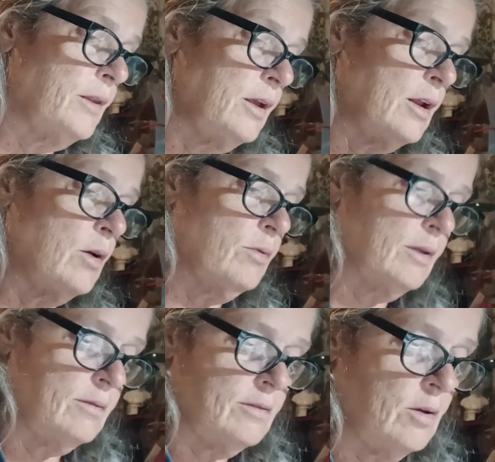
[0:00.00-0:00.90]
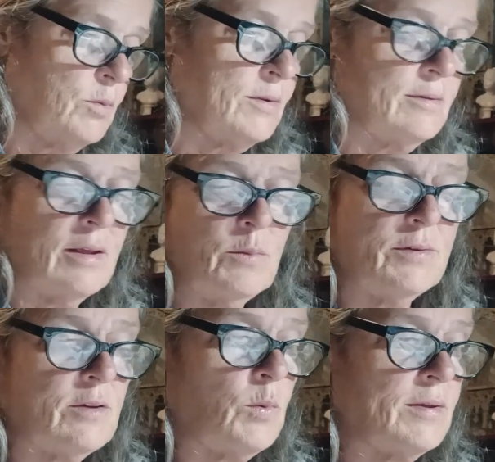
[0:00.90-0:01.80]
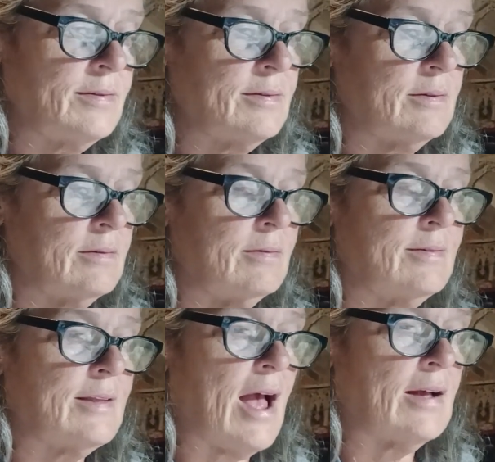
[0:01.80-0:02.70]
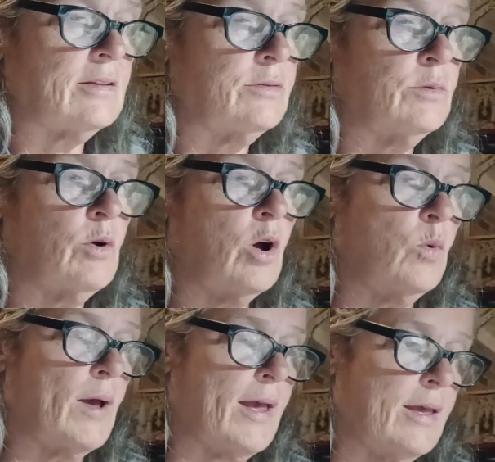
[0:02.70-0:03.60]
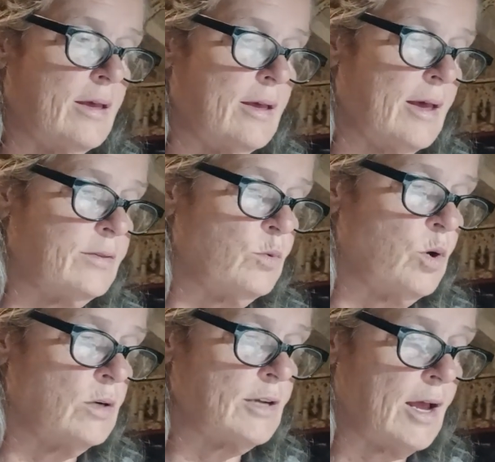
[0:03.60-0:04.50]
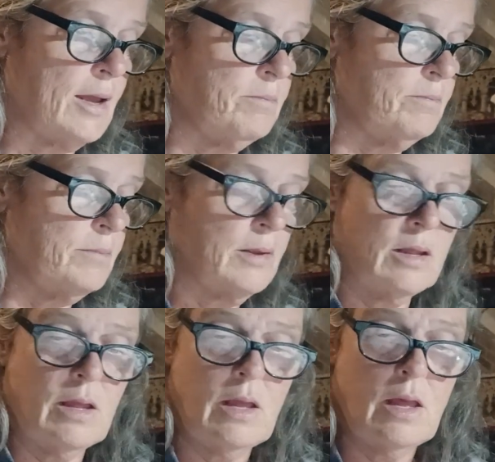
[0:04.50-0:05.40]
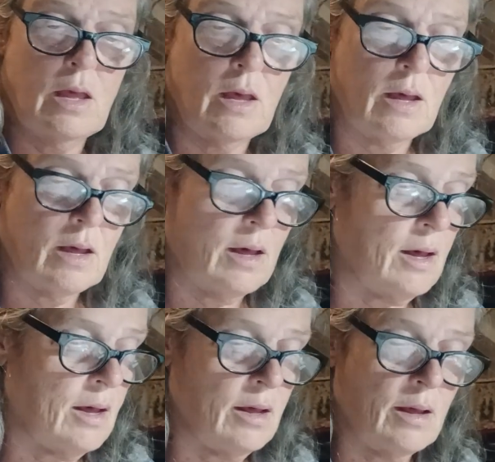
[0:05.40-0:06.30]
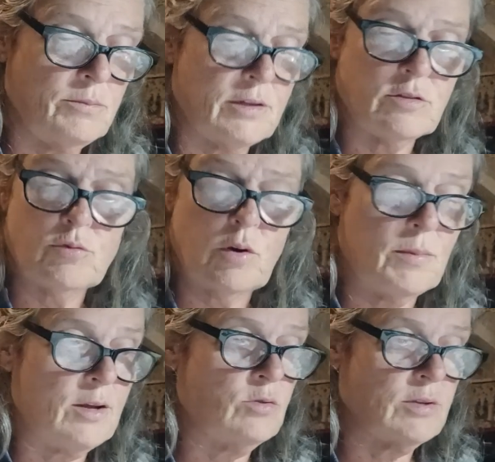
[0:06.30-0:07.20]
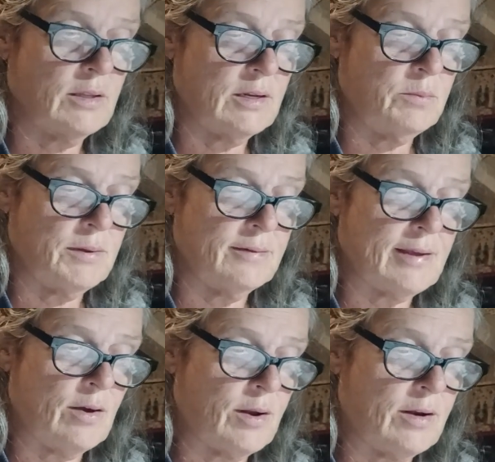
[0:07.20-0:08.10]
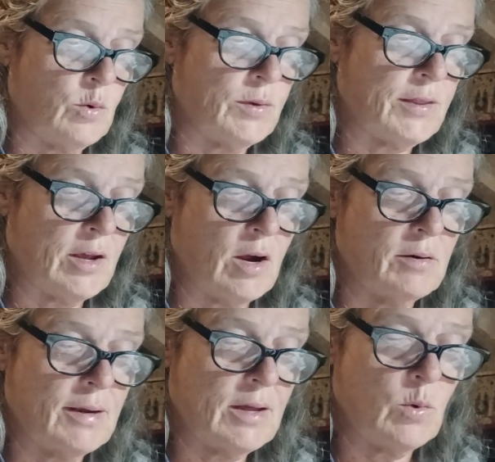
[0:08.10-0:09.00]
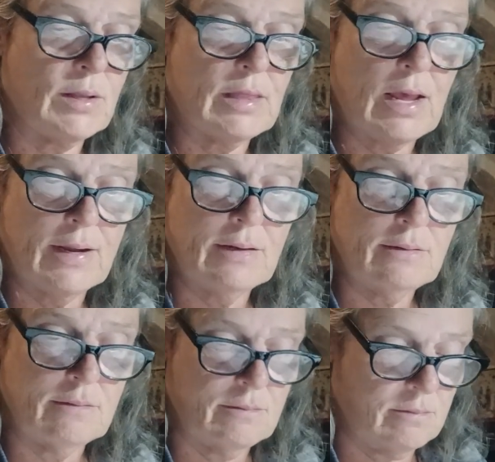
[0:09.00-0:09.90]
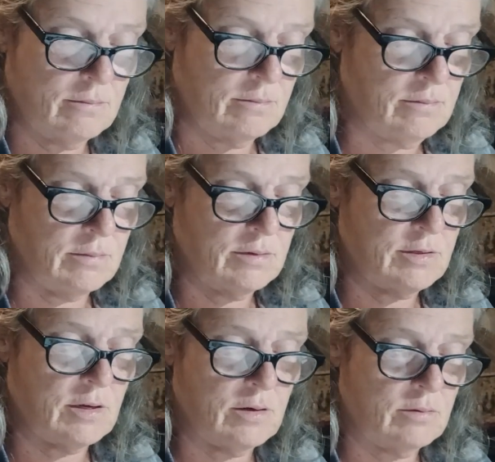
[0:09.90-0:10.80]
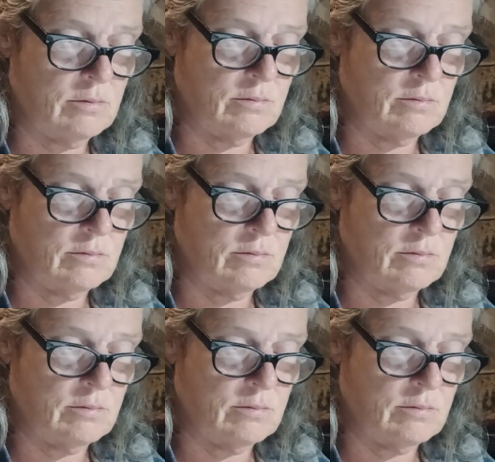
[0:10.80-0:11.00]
You know, so it was always stacked the wrong way at the wrong time. I'm just throwing my utility bills out. I know what they are. I go online, so